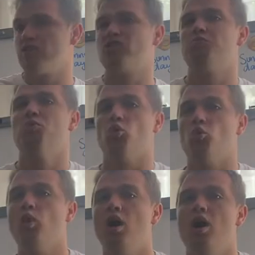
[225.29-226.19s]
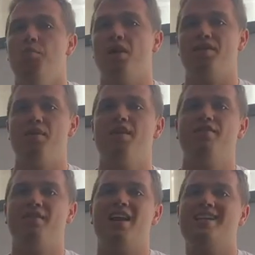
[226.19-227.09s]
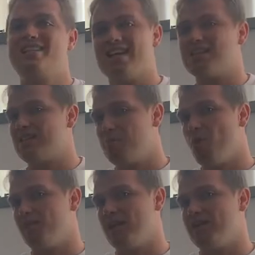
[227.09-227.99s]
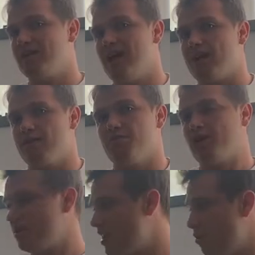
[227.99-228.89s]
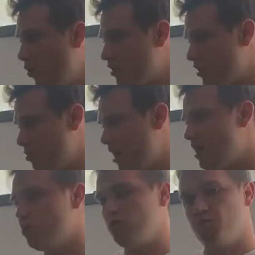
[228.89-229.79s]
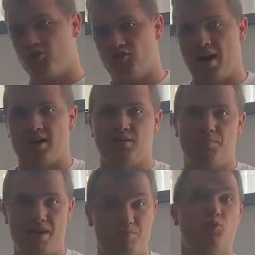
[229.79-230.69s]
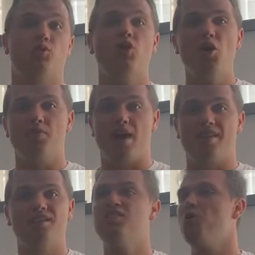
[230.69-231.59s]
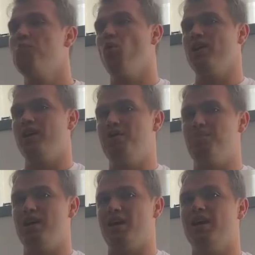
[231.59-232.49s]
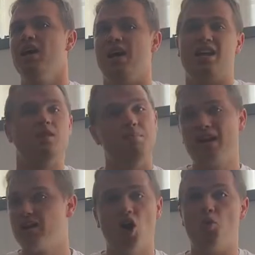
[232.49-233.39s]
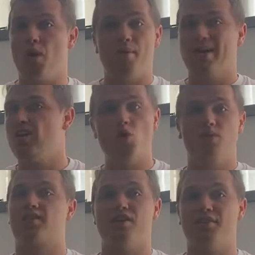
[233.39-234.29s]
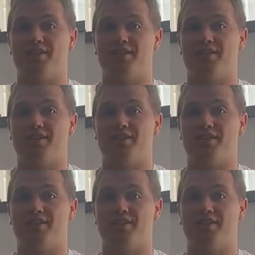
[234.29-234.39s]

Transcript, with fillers: small, but they're in a fairly densely populated area because they want to be able to attract people to go there. There's no point in it being in the middle of nowhere where no one's going to